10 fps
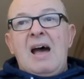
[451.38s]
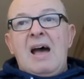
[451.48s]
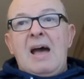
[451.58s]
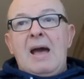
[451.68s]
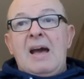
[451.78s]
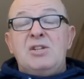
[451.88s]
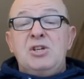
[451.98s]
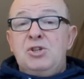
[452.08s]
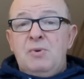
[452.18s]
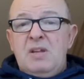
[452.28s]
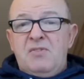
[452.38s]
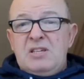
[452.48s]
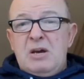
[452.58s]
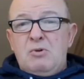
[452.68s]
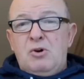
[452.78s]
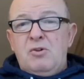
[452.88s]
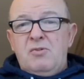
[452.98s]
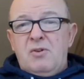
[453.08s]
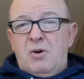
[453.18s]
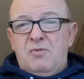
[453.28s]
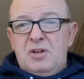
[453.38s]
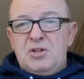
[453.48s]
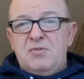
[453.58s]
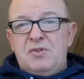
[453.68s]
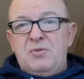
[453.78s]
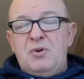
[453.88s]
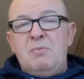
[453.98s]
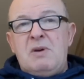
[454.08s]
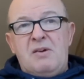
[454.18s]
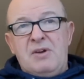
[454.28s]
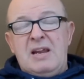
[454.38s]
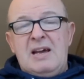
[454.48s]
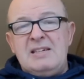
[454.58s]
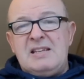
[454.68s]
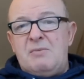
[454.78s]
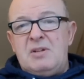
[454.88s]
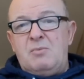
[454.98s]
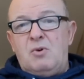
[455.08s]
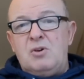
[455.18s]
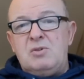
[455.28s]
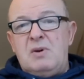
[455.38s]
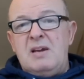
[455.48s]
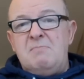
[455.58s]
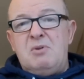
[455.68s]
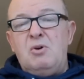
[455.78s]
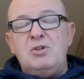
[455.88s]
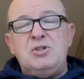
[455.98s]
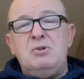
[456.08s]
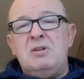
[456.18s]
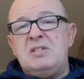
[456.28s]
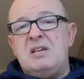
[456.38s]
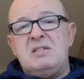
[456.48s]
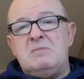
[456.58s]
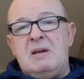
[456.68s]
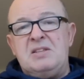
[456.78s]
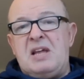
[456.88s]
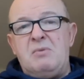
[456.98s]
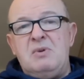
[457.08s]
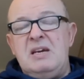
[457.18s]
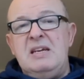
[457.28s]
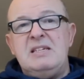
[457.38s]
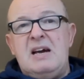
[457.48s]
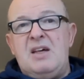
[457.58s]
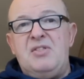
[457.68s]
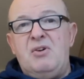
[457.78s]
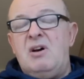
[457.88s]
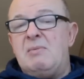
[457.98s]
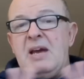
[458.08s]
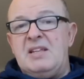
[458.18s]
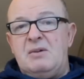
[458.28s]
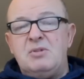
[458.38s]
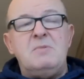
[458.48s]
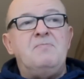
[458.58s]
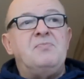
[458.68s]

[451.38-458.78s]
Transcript: I didn't do any video coverage of the room. I realised that when I walked away, but as soon as I smelt that weed, I thought, I'm getting out.